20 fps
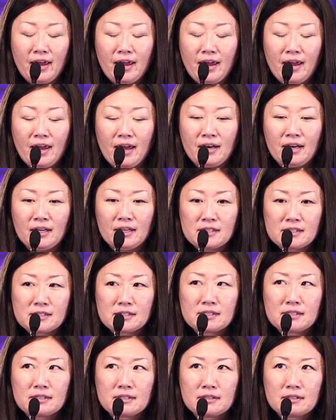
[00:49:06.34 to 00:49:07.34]

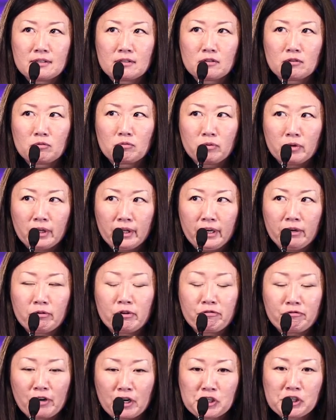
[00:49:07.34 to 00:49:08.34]
it's really
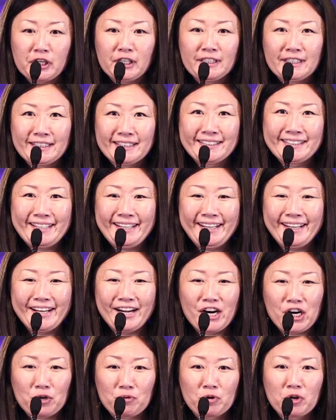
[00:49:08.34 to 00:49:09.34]
refreshing to see the
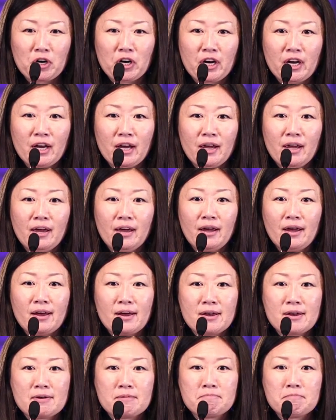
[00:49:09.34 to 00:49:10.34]
artwork
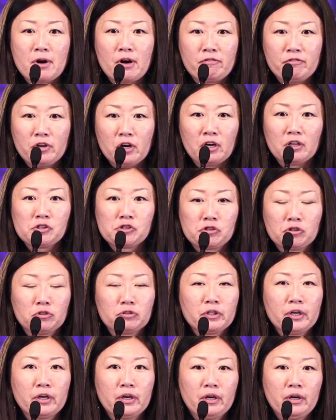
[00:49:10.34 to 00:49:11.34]
of young
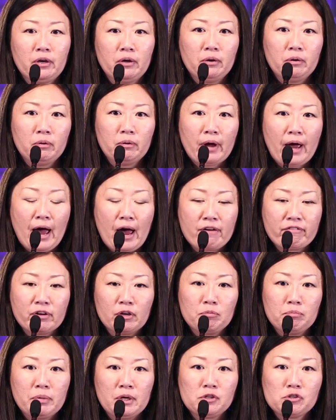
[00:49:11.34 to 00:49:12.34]
children who
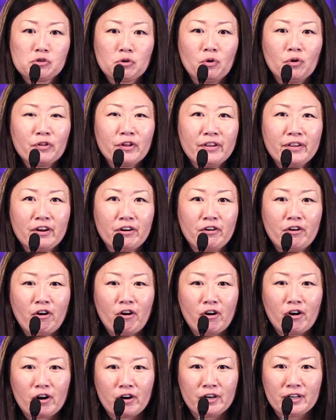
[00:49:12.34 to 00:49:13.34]
haven't been told that they're
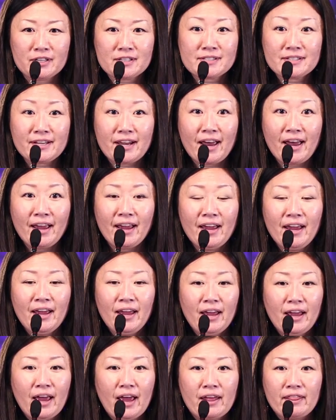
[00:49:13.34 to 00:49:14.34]
not artists yet,
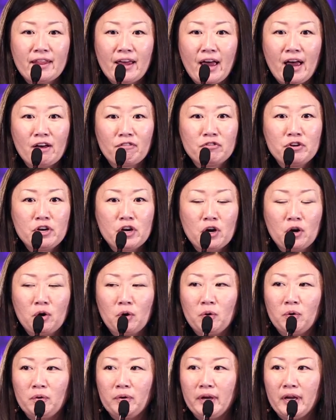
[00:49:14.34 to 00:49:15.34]
and that have
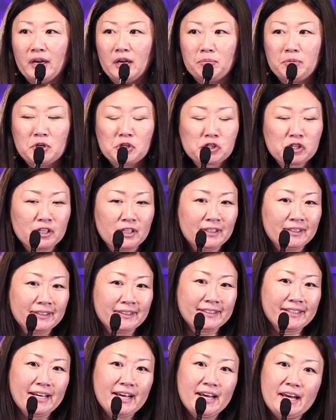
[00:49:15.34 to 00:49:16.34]
no
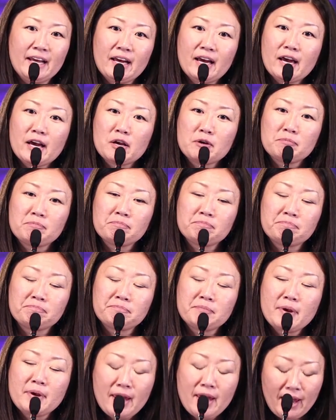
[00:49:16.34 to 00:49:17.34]
inhibitions, and
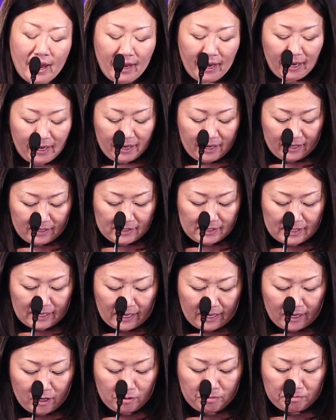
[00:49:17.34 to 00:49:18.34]

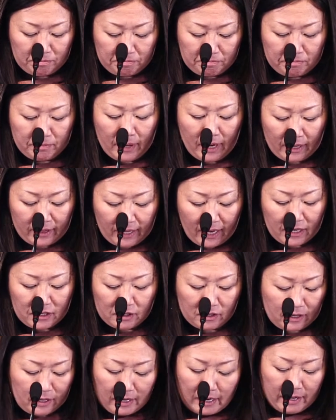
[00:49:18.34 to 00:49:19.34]

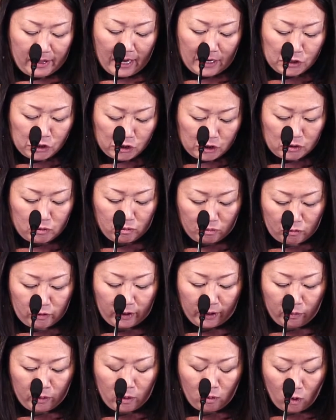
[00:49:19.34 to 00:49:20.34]
that's just really
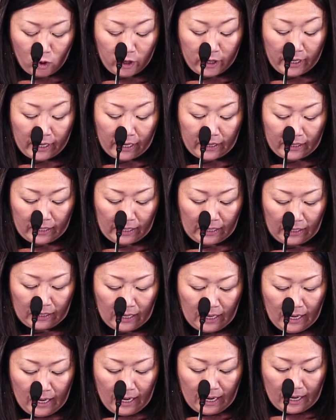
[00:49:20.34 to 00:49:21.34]
rewarding, I think.
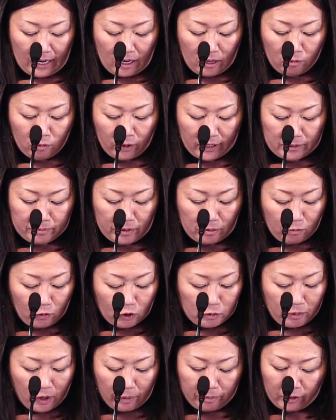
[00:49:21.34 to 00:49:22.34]
What has been
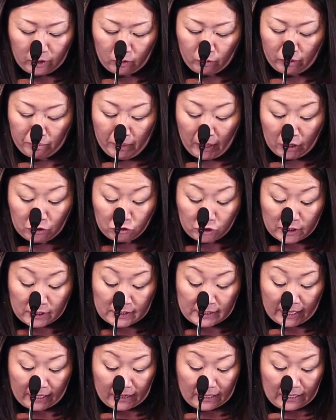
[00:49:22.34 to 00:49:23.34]
most popular with patrons?
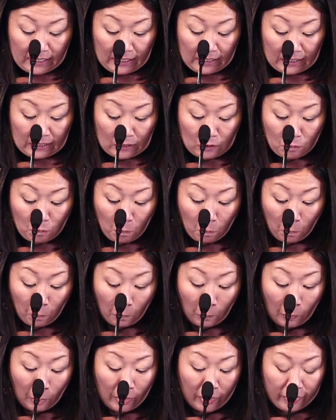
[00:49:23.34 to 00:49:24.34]
I think
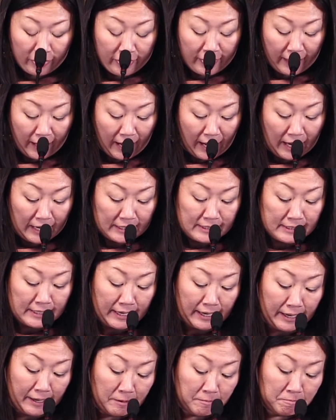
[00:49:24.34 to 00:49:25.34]
that
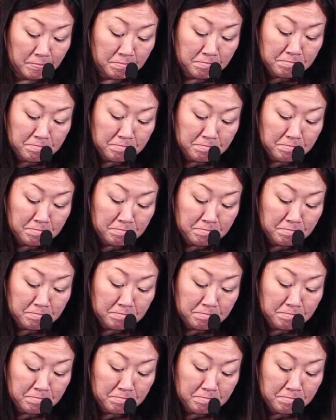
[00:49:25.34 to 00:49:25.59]
our